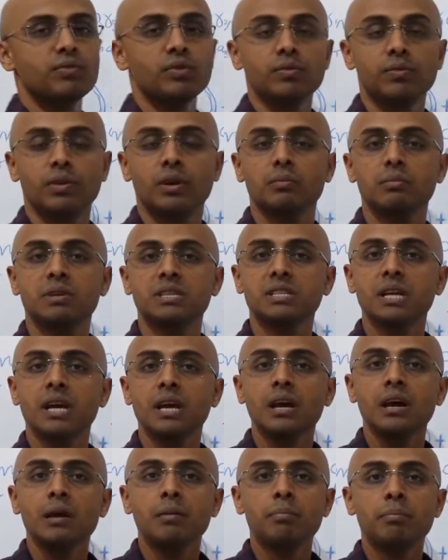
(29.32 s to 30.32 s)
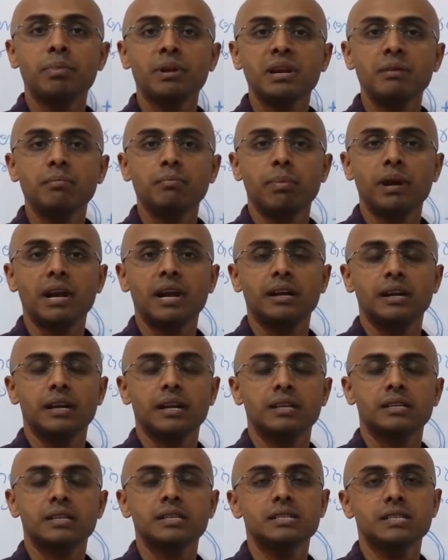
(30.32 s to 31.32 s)
full form is
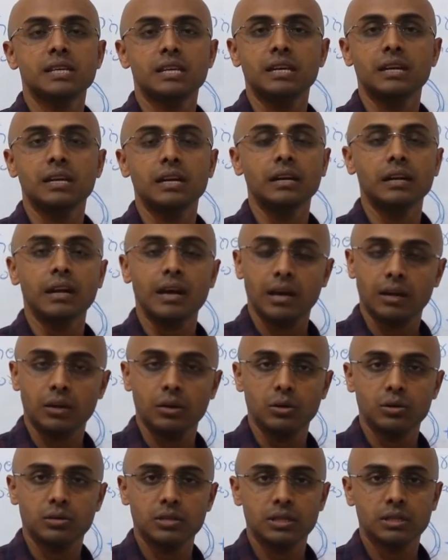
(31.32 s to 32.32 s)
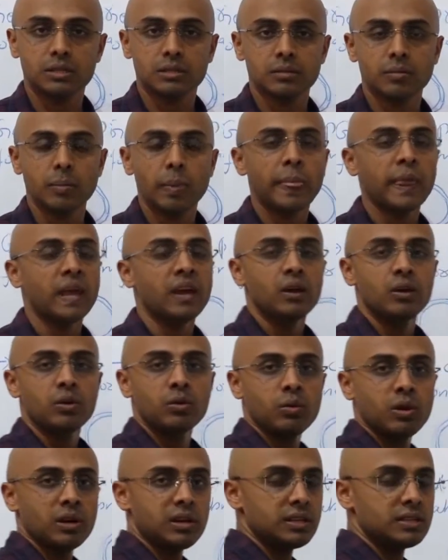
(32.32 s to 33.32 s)
Preimplantation Genetic Diagnosis.
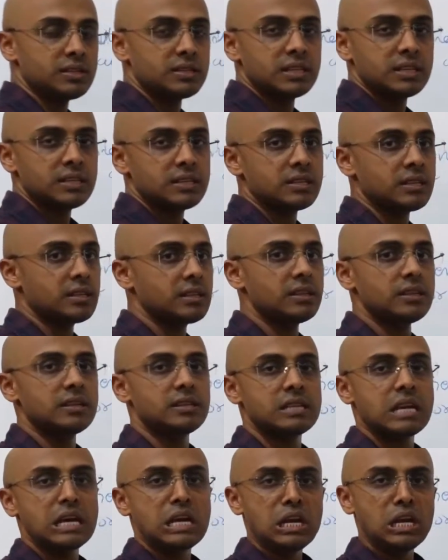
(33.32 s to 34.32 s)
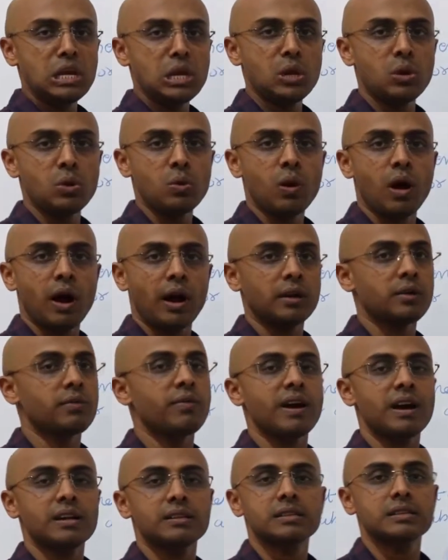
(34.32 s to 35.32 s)
What is this? This is a new
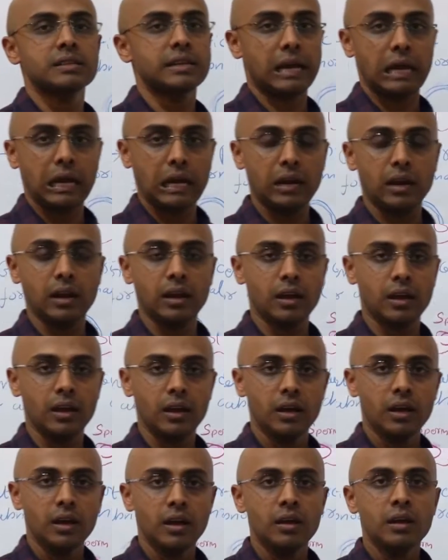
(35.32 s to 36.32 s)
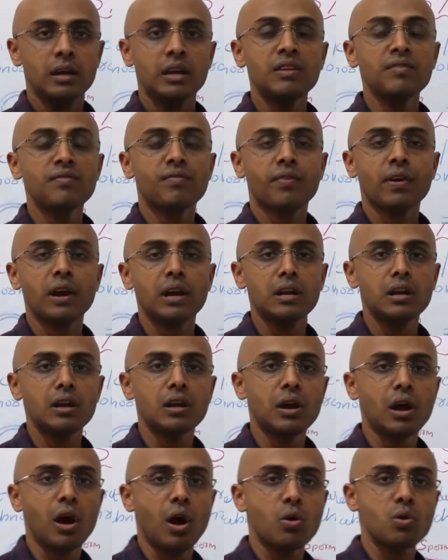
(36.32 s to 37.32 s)
advanced technique in
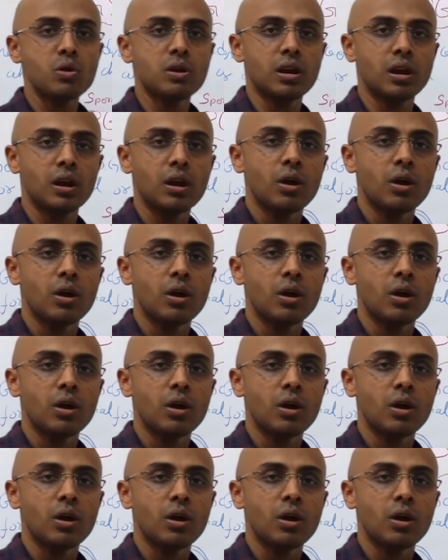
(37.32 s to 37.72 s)
finding out